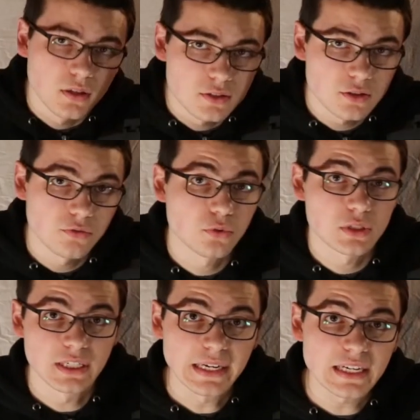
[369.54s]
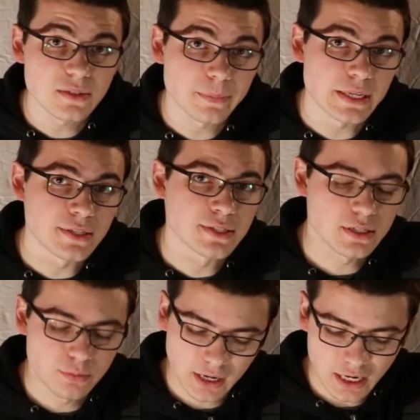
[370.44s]
So for today's
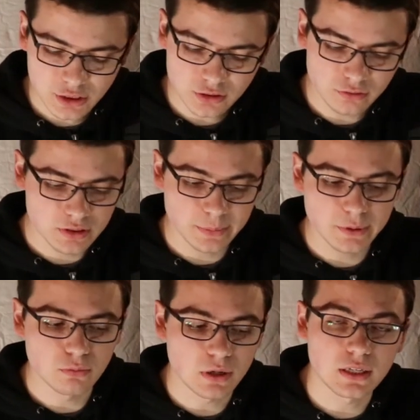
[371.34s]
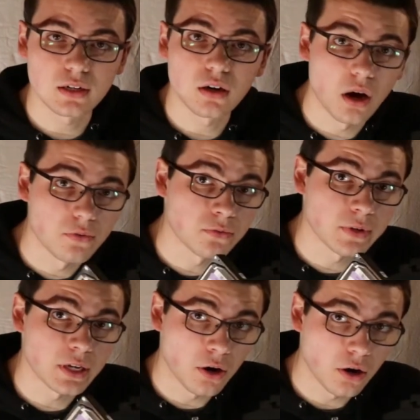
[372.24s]
PC, we're actually going to be running it off of
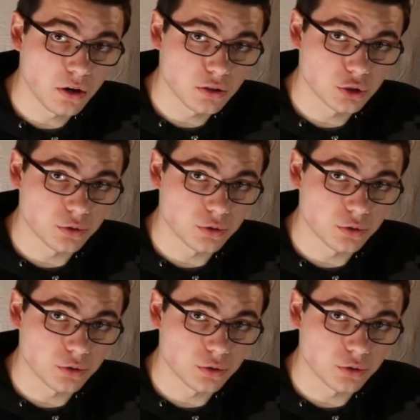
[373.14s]
a hard